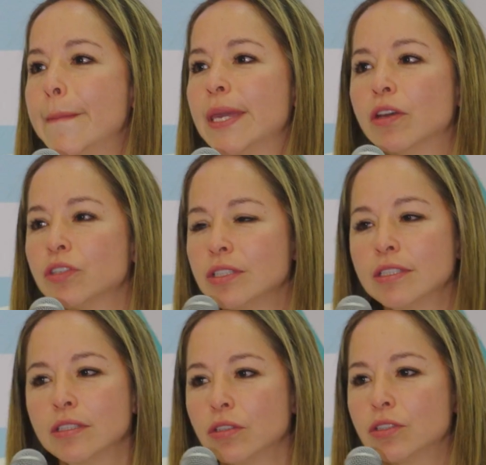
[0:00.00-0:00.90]
because
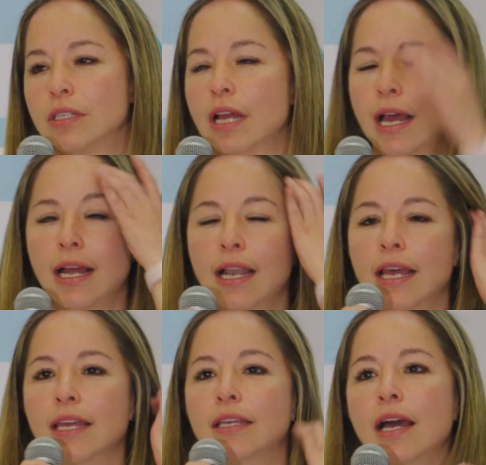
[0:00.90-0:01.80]
it's not
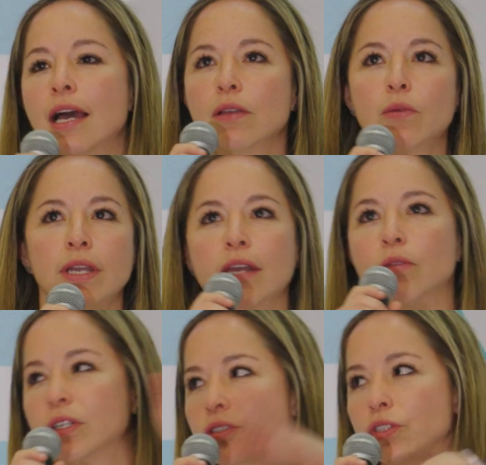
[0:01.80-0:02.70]
like we are
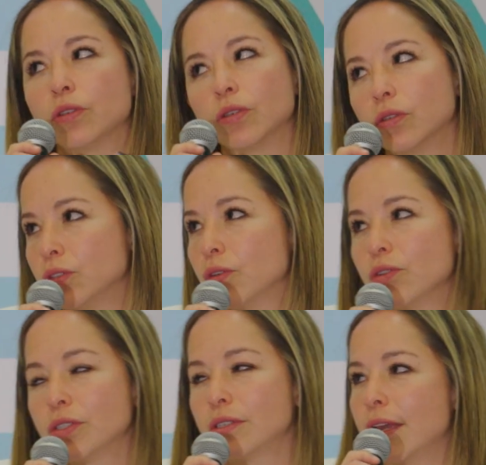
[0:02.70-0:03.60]
going to
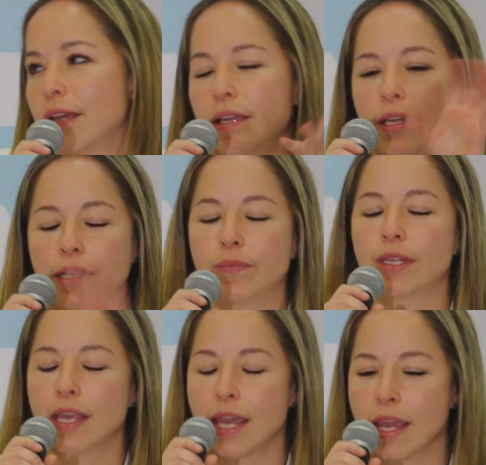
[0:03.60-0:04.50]
use
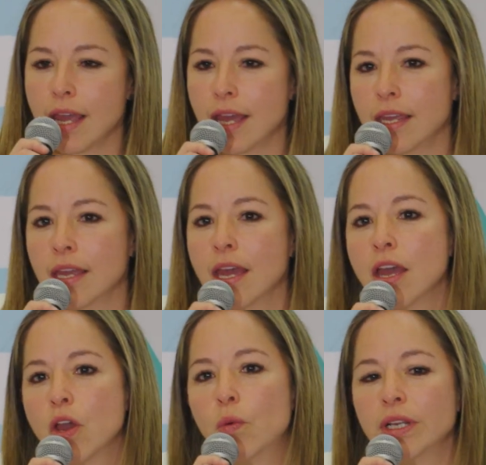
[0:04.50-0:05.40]
AI.
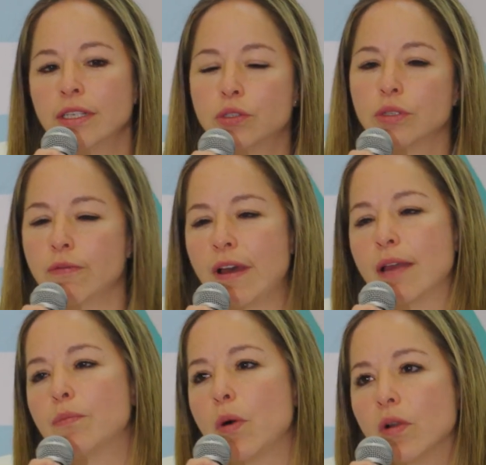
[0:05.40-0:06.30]
We need to
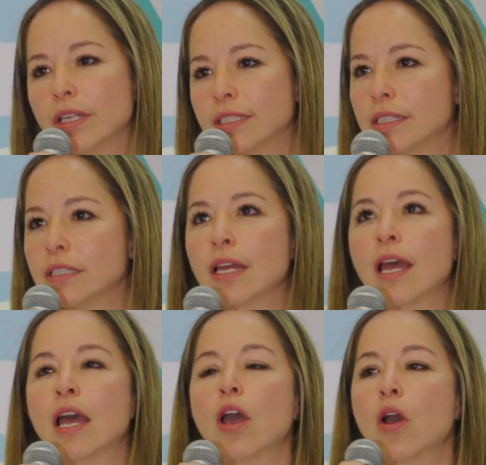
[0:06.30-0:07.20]
define policies,
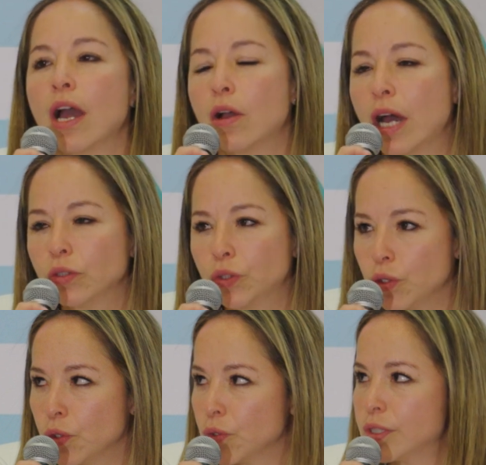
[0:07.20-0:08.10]
how to
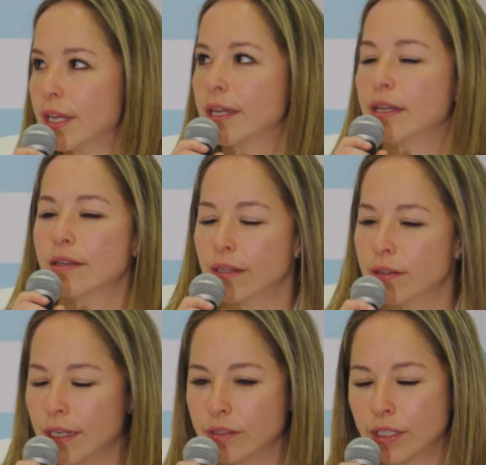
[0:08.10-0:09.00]
use the
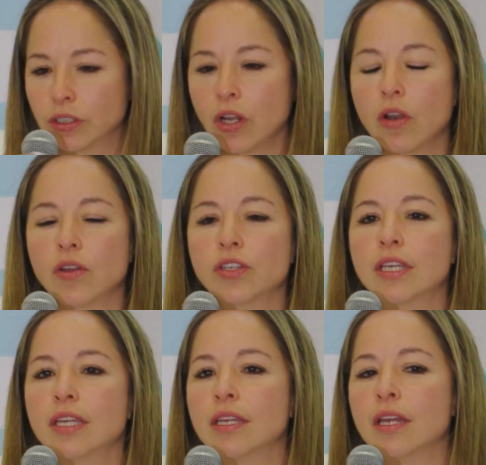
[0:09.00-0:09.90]

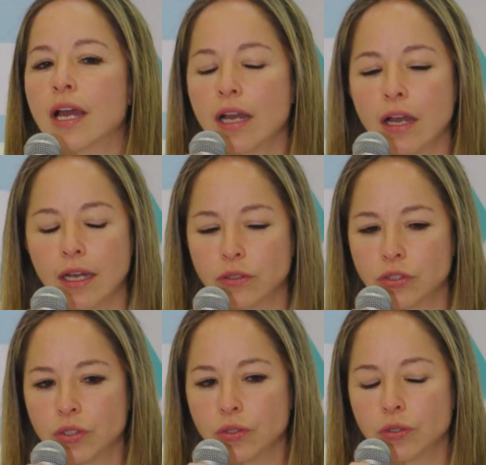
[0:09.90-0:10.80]
technology, how
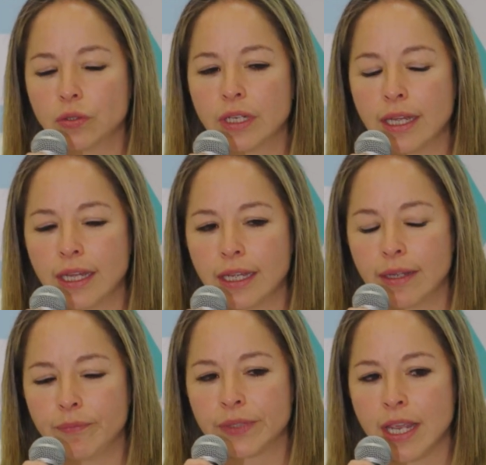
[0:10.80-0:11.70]

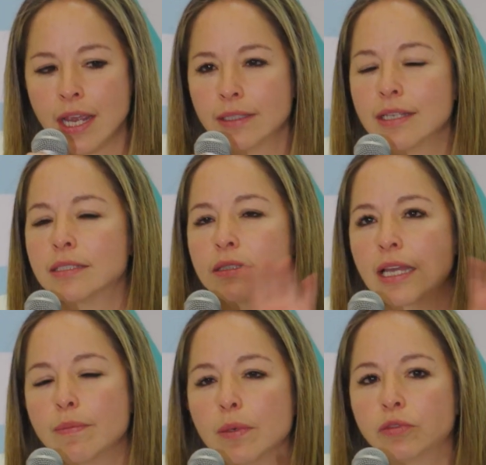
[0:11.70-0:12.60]
to this
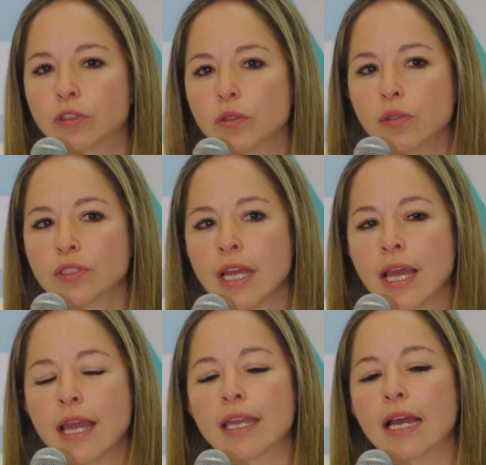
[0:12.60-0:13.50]
type of tools
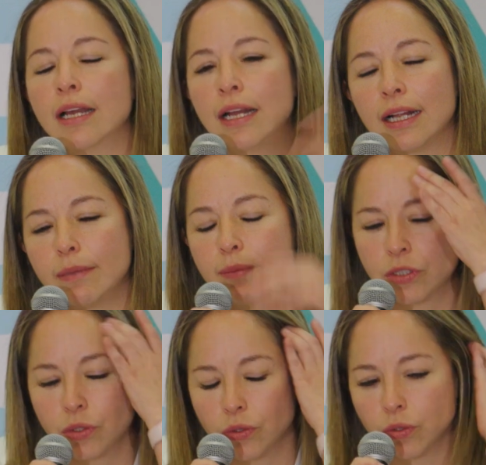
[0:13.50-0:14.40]
can help
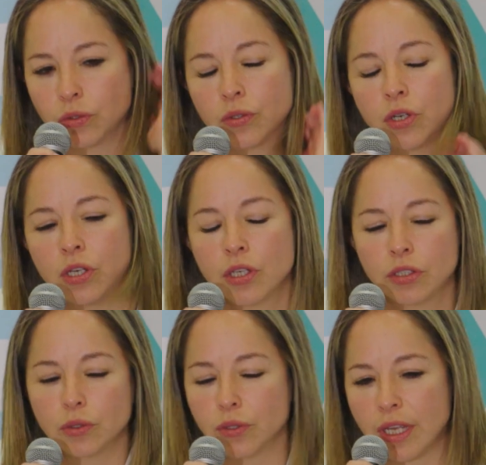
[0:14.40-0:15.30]
to
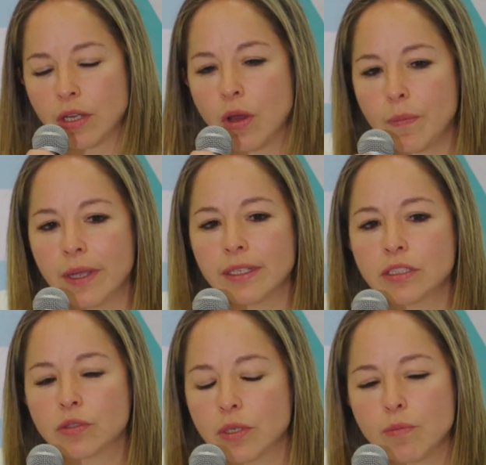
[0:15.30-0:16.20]
the
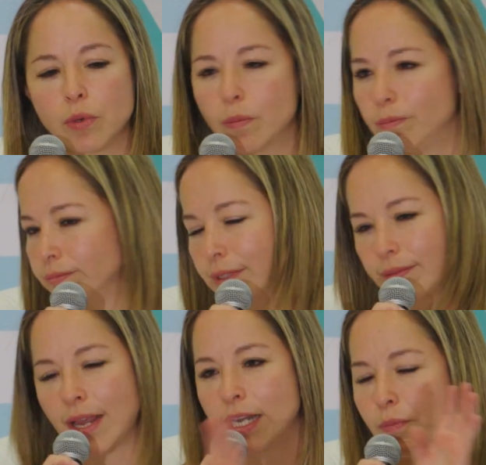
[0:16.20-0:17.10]
companies to improve
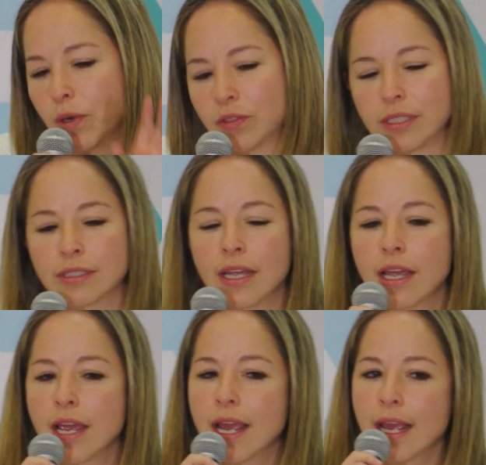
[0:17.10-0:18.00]
any process.
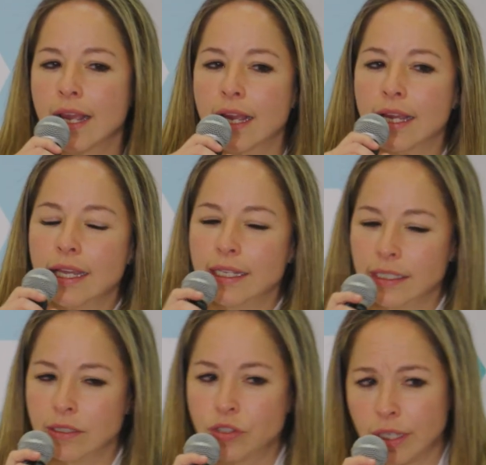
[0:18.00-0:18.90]

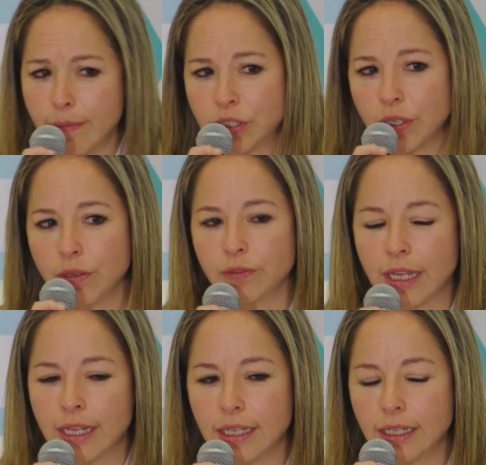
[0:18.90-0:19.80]
In terms of
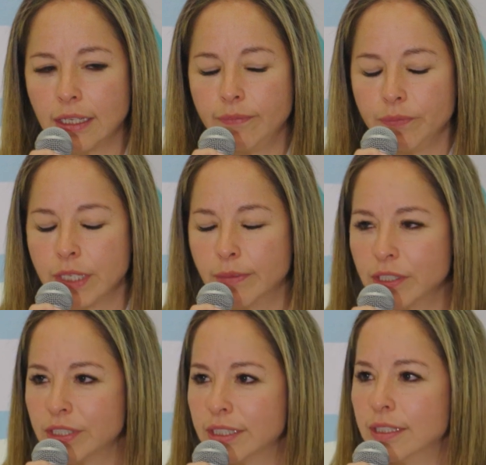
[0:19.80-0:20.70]

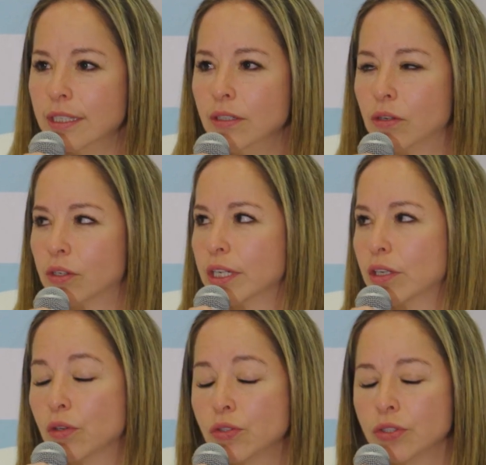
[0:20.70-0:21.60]
diversity or
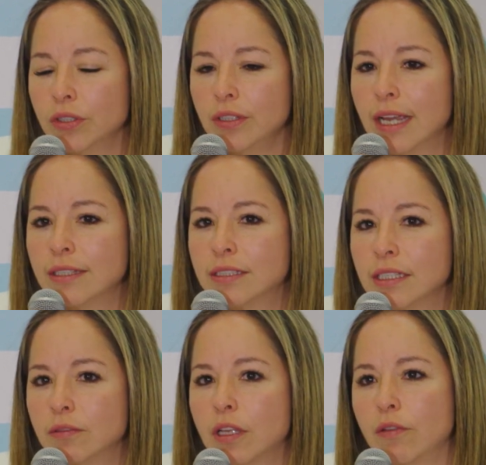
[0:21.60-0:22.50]
inclusion, I
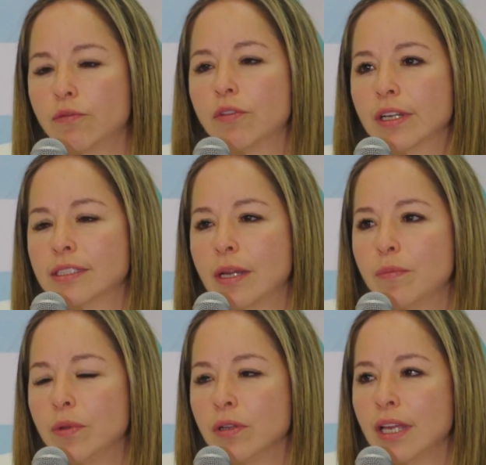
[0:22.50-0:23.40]
think that, for
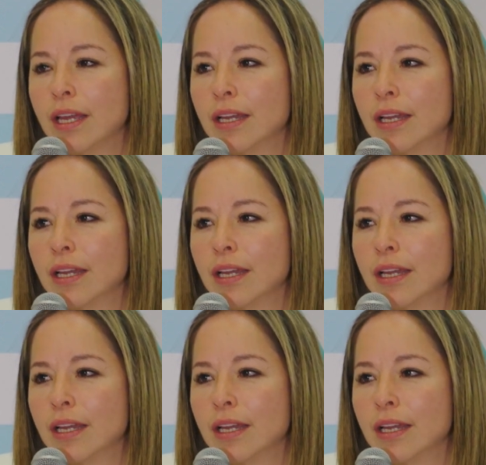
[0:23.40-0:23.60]
example,